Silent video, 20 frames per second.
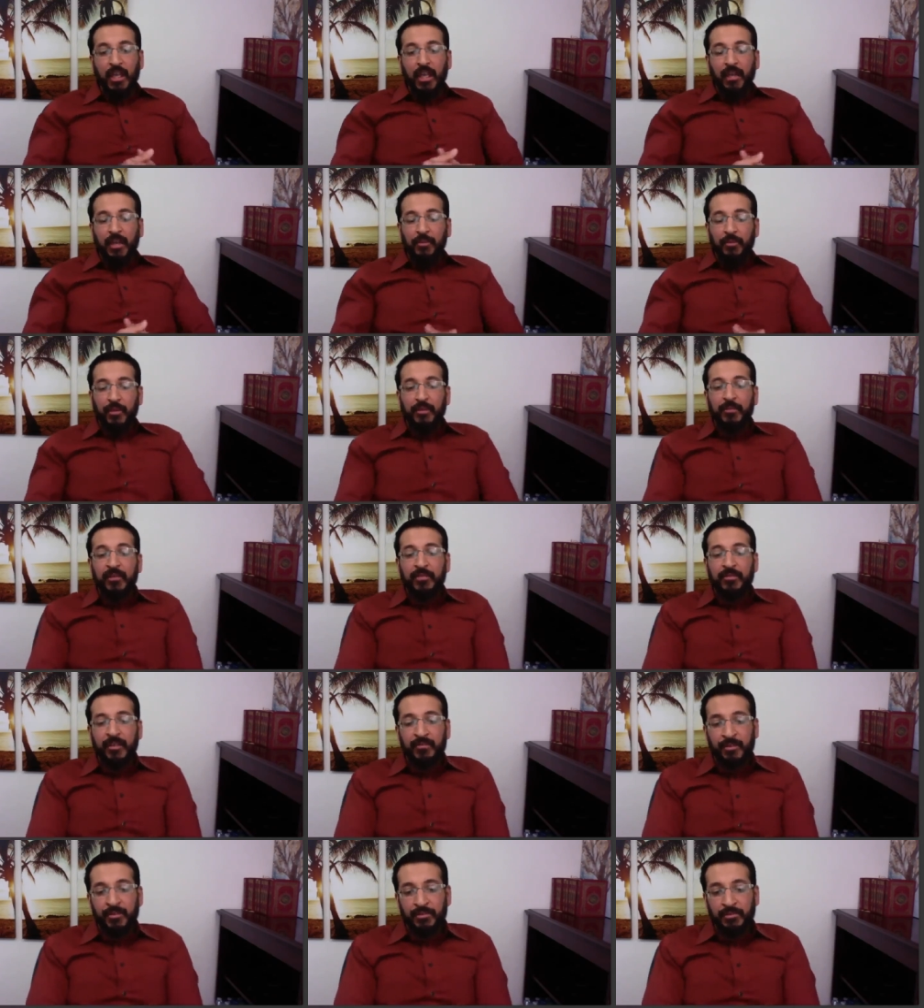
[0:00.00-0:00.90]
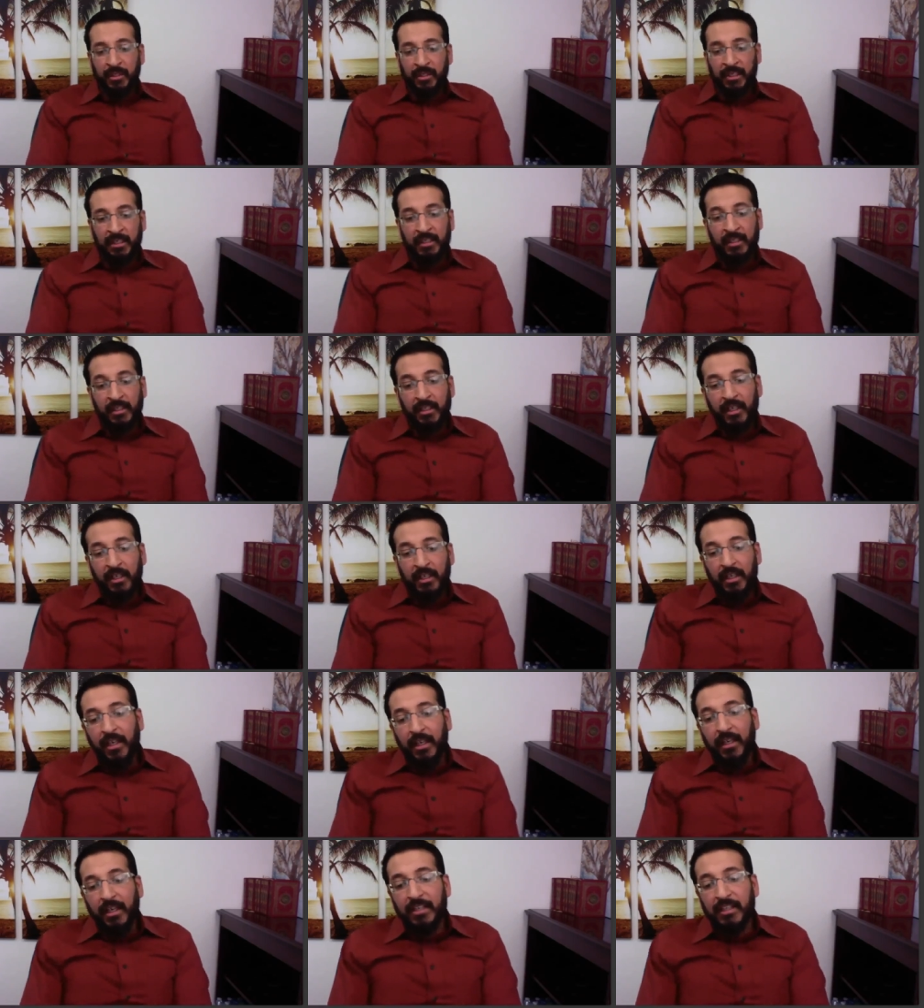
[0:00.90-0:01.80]
And one of my favorite dua
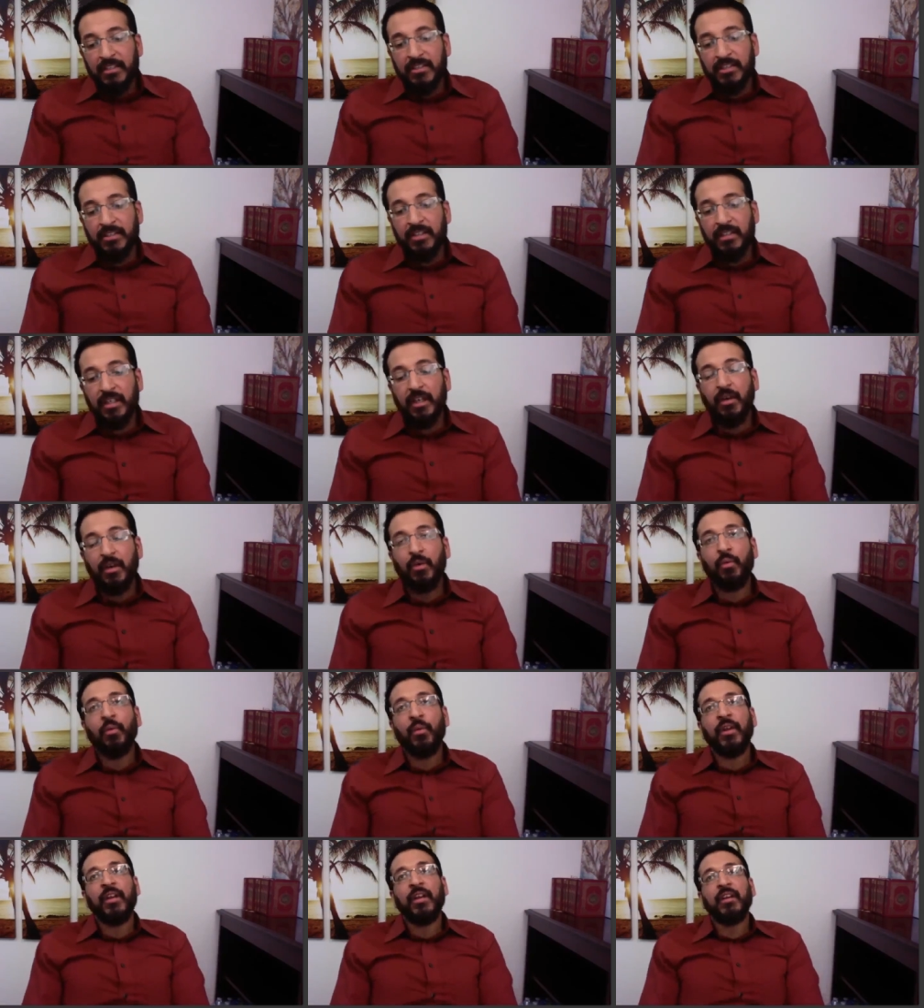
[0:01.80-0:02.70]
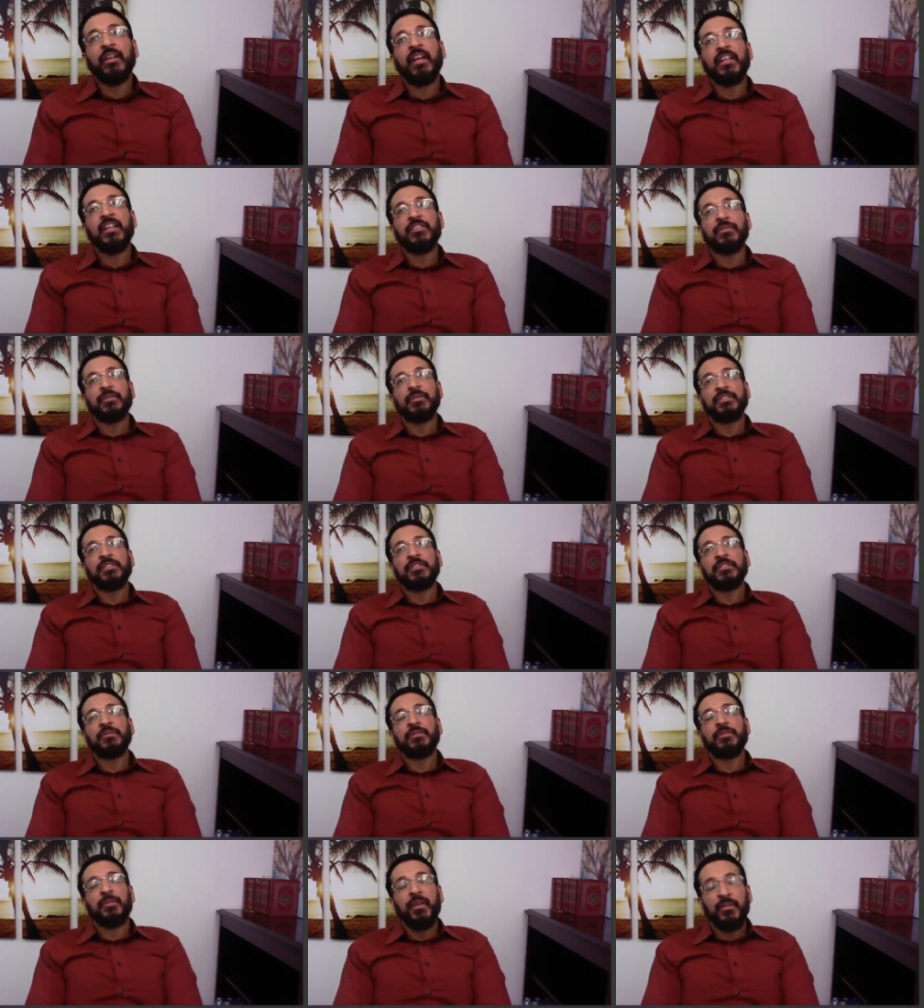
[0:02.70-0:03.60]
is when Allah Azza wa
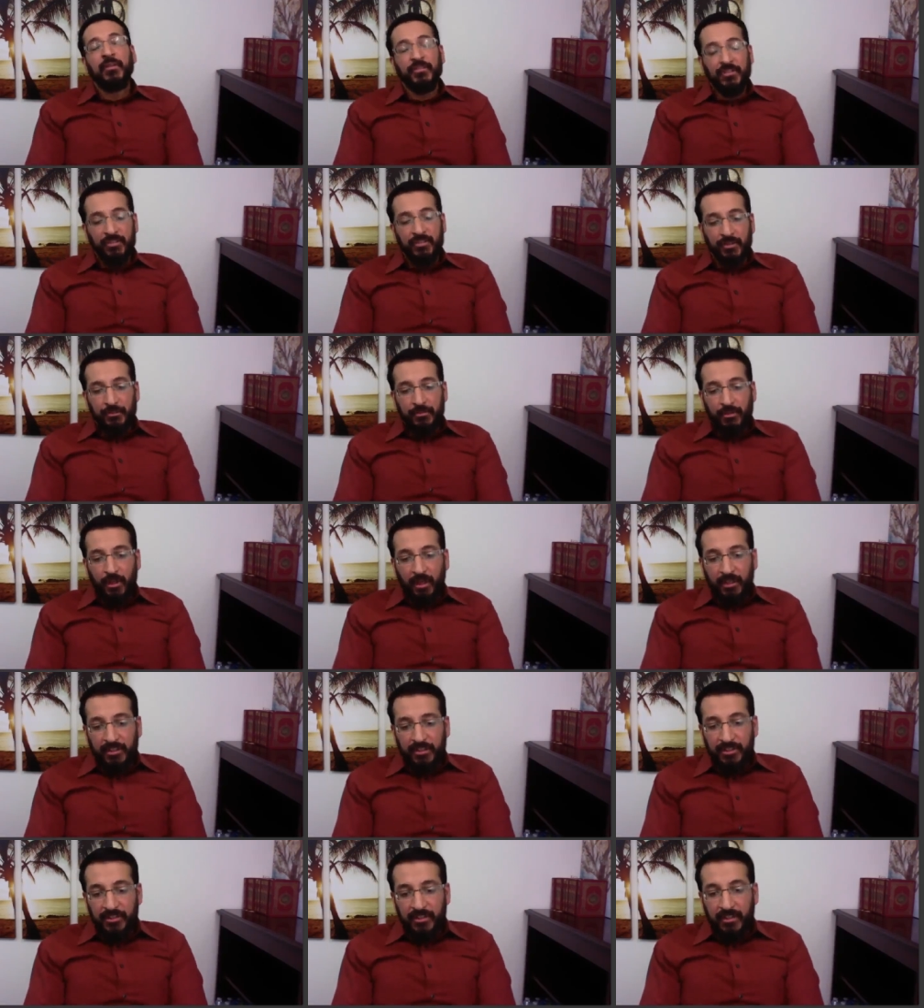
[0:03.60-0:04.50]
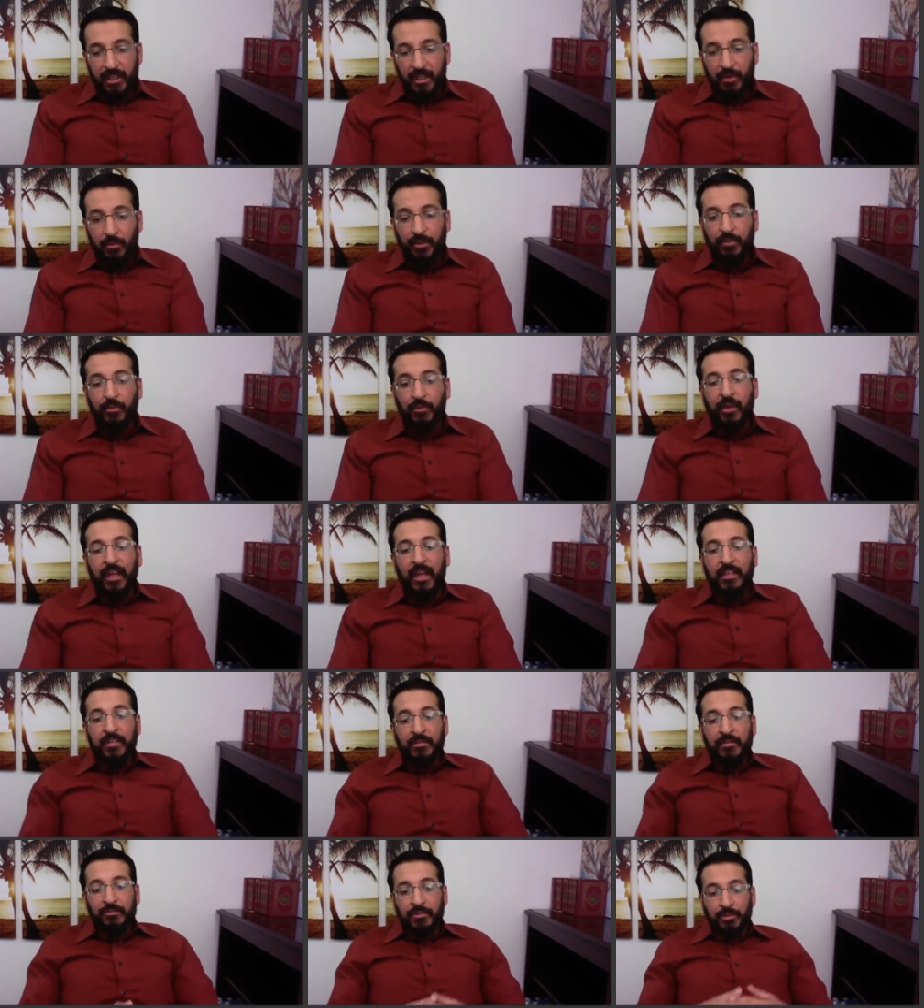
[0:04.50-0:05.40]
Jalla, the Prophet taught us that when
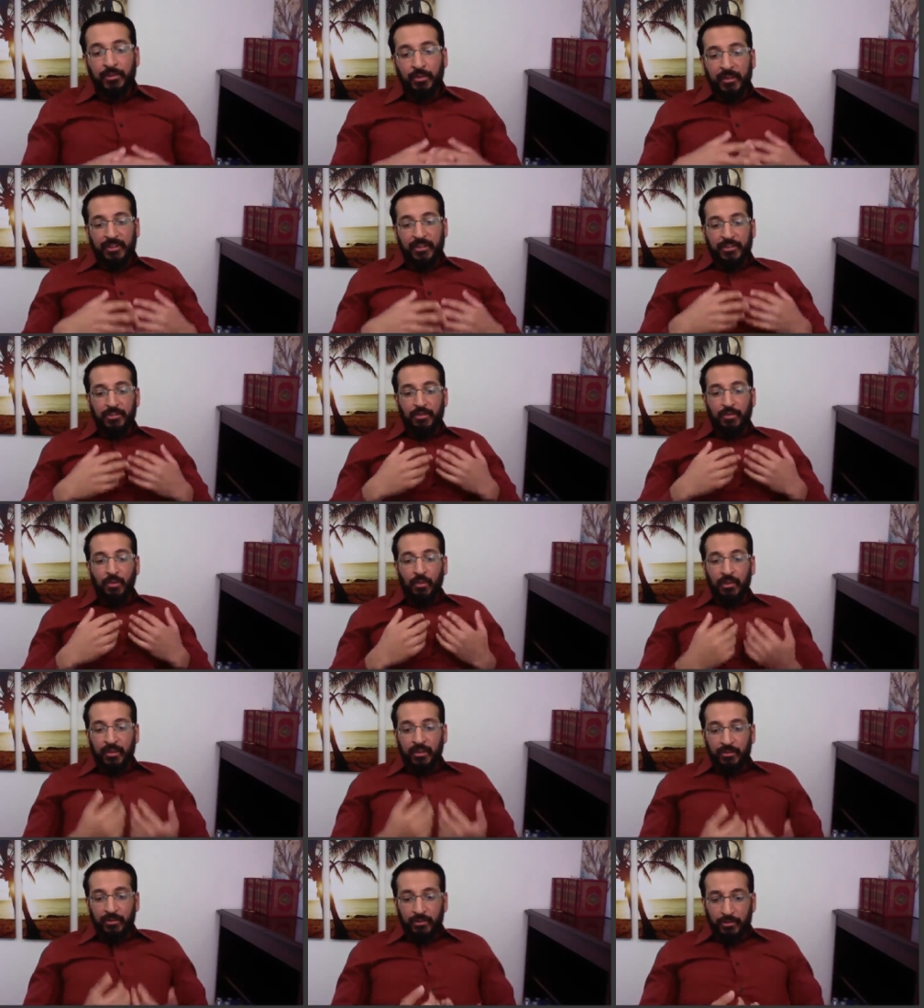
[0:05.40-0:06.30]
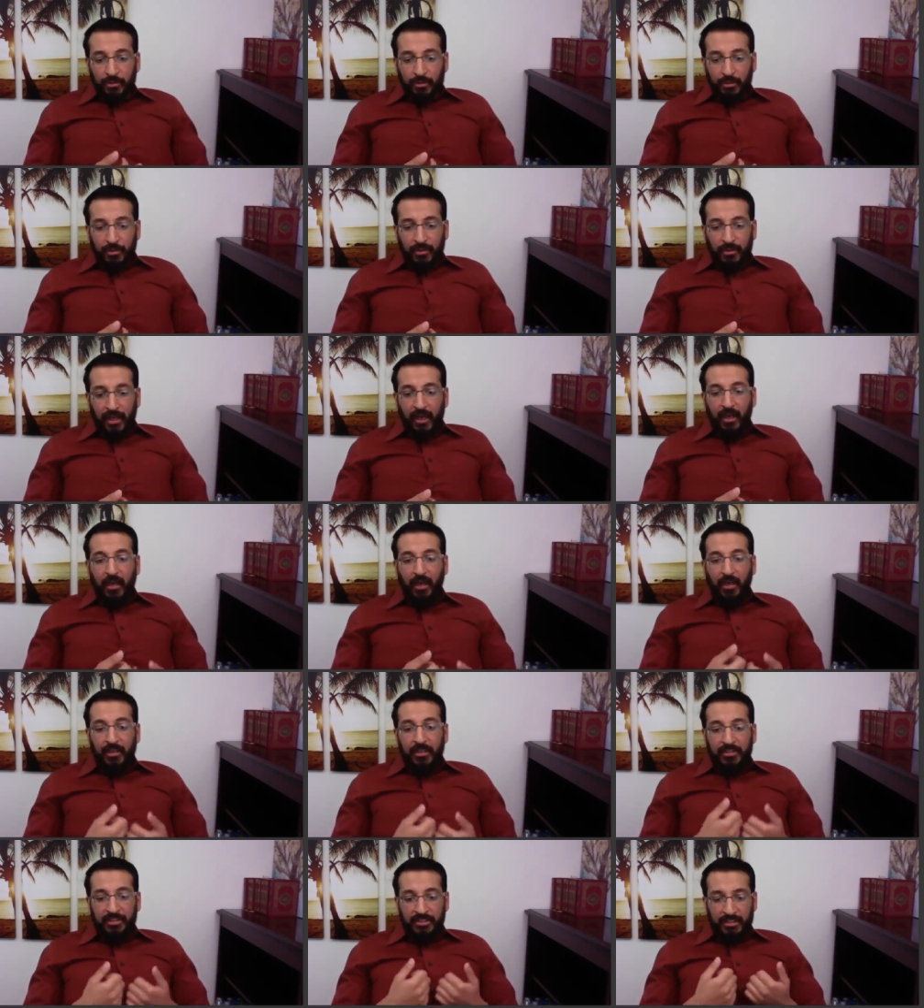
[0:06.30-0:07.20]
any of you is going through that
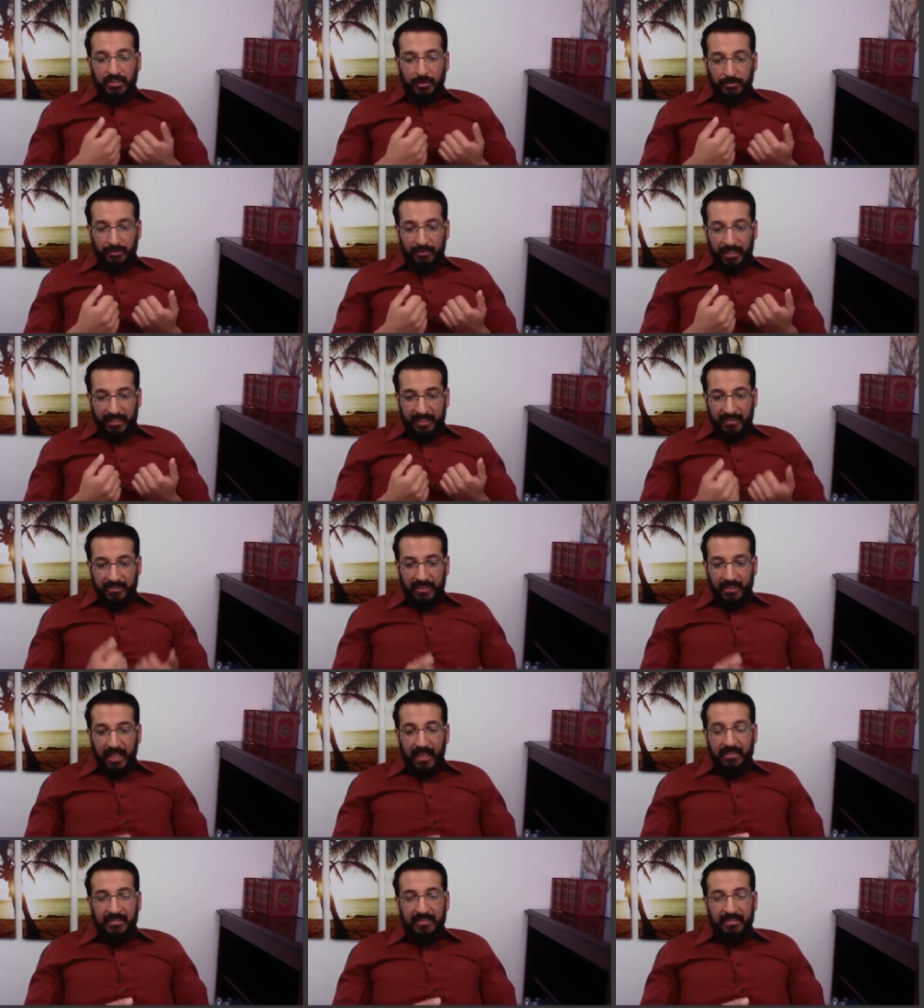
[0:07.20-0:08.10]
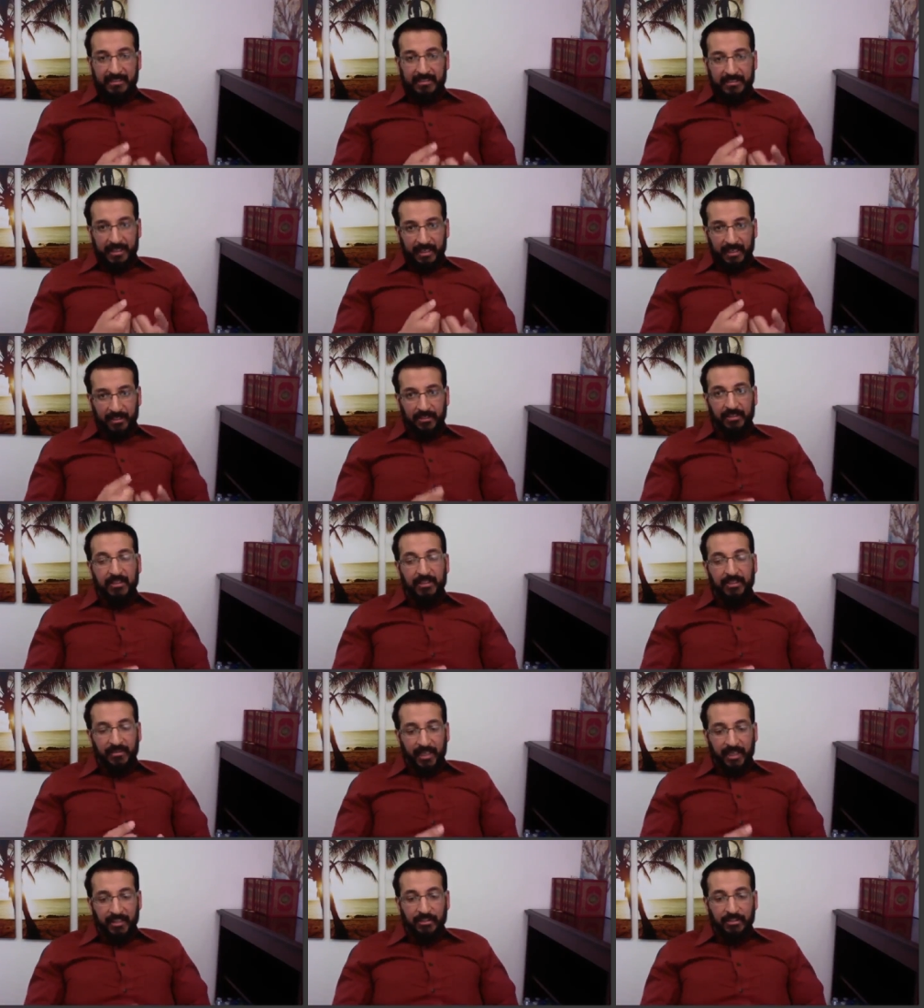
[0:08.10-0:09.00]
hardship, that sadness, that grief,
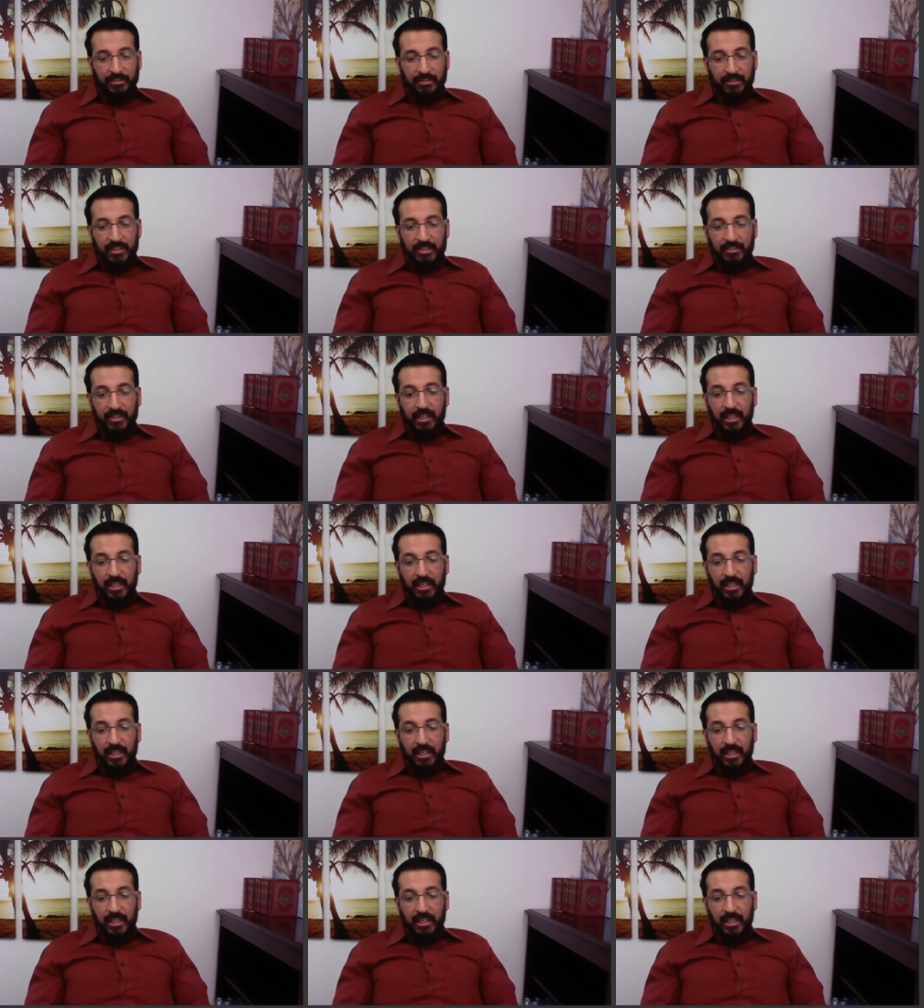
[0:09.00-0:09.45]
that stress,